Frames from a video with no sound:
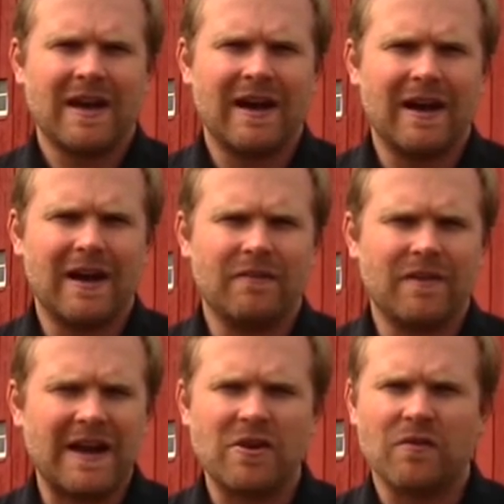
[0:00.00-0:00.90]

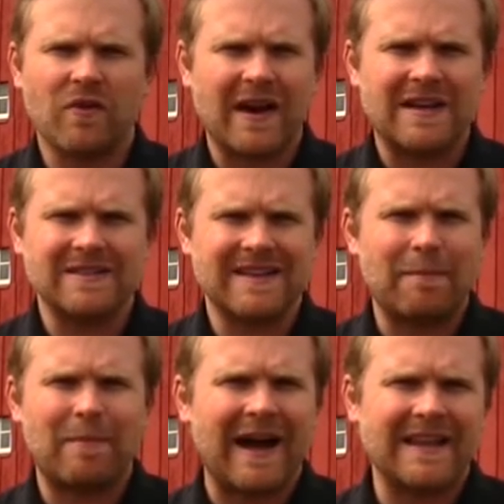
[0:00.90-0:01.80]
Fannie or Freddie does
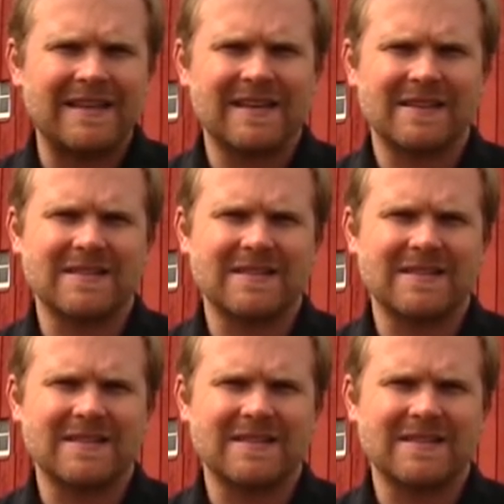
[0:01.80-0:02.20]
not buy these on the